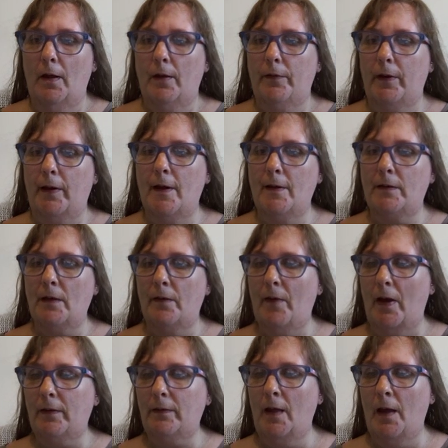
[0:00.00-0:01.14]
The kids have
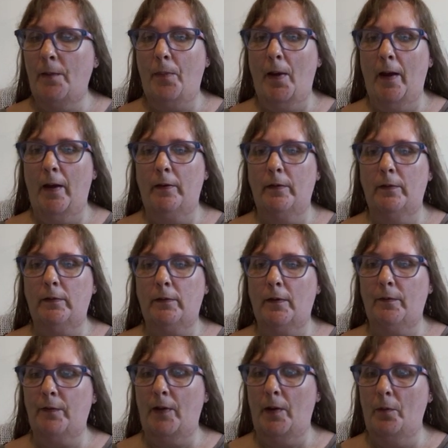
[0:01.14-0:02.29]
asked their parents
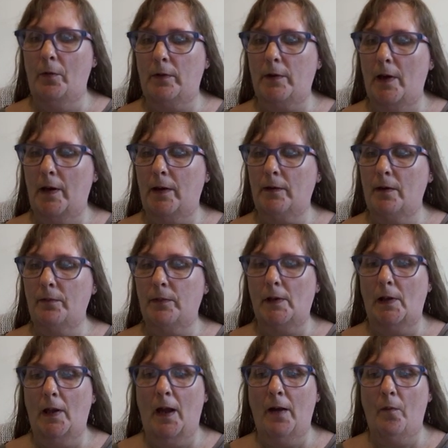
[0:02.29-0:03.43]
if they will take them to
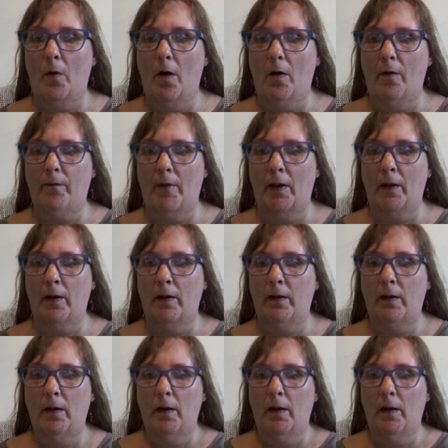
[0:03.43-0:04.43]
Lightwater Valley